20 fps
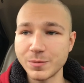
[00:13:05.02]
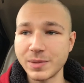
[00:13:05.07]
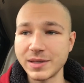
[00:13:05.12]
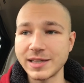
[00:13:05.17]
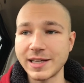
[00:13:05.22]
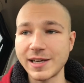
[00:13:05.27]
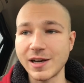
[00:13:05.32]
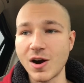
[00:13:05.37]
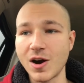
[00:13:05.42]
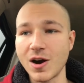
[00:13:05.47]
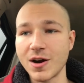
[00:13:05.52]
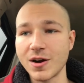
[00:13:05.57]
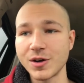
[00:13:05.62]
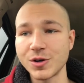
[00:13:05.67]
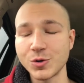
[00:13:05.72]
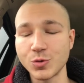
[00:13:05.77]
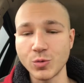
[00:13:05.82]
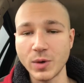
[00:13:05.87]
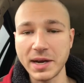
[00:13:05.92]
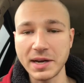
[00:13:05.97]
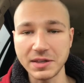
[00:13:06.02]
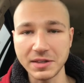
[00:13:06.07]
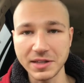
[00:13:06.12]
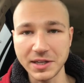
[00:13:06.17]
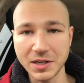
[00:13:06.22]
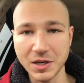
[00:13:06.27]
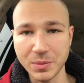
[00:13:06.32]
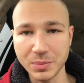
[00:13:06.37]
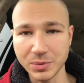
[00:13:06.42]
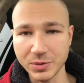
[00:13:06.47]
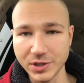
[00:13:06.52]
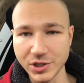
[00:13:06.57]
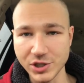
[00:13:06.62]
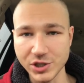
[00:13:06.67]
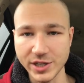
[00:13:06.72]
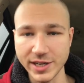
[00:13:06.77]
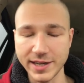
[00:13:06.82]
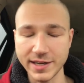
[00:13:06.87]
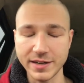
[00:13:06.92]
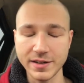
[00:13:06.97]
but they are greatly
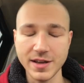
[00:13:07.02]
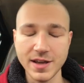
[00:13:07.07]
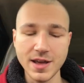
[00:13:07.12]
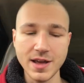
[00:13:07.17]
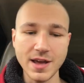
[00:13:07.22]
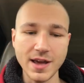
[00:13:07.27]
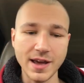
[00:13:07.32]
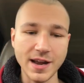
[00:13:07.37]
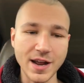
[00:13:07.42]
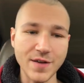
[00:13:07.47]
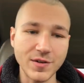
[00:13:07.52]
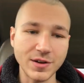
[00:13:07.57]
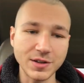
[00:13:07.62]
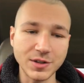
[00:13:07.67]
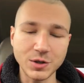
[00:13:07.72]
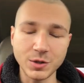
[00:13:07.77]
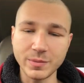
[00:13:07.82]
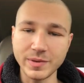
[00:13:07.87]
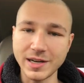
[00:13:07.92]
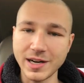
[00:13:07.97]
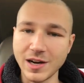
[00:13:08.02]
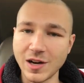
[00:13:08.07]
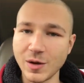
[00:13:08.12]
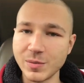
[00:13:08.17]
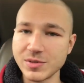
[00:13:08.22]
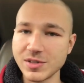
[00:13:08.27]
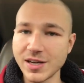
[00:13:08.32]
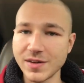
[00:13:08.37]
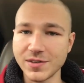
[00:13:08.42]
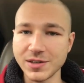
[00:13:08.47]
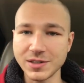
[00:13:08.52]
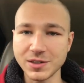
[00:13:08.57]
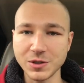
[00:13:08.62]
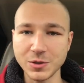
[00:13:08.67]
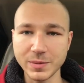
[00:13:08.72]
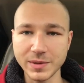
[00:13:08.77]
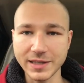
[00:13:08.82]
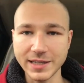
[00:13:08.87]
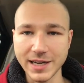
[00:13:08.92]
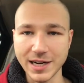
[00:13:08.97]
appreciated, and every little bit helps, every little
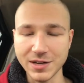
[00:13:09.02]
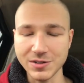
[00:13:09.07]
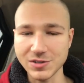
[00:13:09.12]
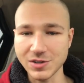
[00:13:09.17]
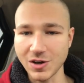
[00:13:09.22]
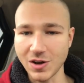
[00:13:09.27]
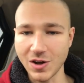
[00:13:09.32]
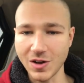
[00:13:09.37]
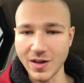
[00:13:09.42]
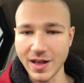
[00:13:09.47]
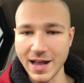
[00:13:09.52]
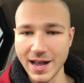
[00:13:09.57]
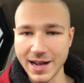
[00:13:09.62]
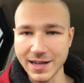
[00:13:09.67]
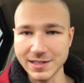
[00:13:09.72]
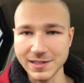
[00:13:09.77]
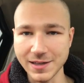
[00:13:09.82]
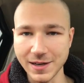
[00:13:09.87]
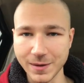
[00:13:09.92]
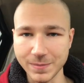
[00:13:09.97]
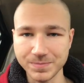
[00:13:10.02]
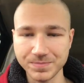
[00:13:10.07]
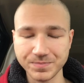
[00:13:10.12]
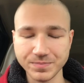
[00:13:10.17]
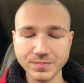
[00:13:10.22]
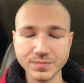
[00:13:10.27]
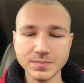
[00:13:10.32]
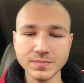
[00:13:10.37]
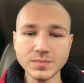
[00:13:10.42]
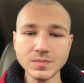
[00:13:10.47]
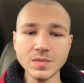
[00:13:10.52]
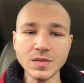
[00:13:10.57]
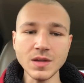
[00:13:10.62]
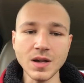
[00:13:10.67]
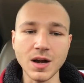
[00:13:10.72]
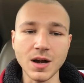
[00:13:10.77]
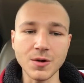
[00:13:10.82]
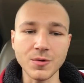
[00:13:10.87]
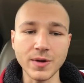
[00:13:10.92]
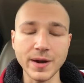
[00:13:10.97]
bit counts, it all adds up.
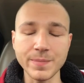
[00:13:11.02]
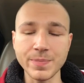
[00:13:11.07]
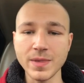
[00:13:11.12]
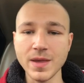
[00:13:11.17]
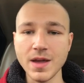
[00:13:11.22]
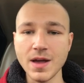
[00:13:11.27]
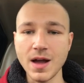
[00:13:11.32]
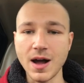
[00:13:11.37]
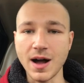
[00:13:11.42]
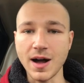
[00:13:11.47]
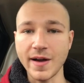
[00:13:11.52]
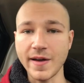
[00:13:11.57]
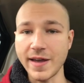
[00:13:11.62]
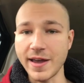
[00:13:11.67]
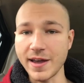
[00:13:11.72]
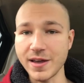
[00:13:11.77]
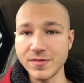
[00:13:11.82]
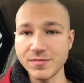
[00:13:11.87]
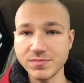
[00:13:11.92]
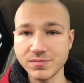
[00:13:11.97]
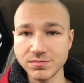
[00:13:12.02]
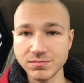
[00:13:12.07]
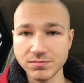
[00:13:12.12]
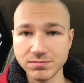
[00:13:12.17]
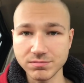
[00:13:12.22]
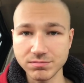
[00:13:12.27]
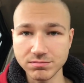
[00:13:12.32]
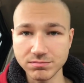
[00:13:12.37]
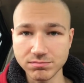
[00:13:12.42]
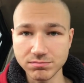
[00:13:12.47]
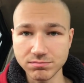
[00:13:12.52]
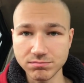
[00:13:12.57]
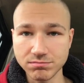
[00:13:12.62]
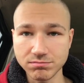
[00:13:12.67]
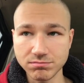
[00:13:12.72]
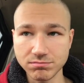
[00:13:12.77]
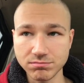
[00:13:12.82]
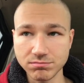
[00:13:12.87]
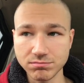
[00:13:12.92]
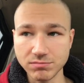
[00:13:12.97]
All right, and
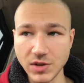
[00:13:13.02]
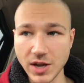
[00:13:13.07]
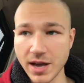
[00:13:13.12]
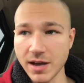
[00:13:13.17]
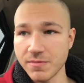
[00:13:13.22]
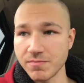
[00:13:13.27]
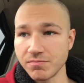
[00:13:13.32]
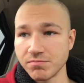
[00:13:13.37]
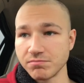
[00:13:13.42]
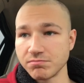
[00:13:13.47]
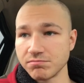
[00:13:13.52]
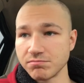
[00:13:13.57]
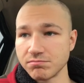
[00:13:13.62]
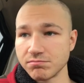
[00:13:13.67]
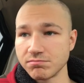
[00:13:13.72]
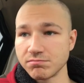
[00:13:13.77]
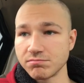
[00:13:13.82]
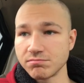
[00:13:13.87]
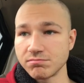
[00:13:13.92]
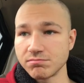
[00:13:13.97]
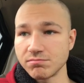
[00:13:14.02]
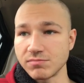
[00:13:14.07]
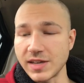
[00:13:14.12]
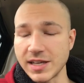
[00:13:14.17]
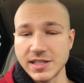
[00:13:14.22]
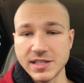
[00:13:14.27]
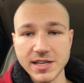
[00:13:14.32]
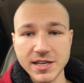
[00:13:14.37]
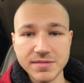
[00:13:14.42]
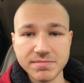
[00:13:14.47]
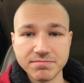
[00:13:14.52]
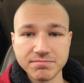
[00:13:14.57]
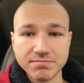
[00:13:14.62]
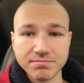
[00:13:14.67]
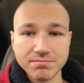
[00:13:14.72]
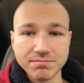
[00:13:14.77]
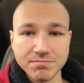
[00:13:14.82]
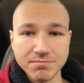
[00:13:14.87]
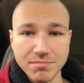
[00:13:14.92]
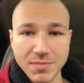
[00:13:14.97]
yeah, that's it.
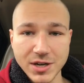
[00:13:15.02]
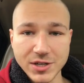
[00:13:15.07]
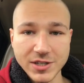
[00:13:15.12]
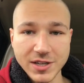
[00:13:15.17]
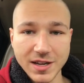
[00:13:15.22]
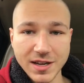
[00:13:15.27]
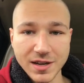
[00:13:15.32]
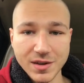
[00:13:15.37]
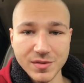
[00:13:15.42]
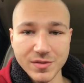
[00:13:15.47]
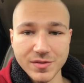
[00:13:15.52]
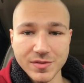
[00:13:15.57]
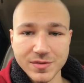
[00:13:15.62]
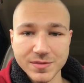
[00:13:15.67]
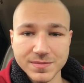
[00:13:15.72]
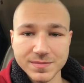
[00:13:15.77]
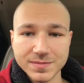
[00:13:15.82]
Much love.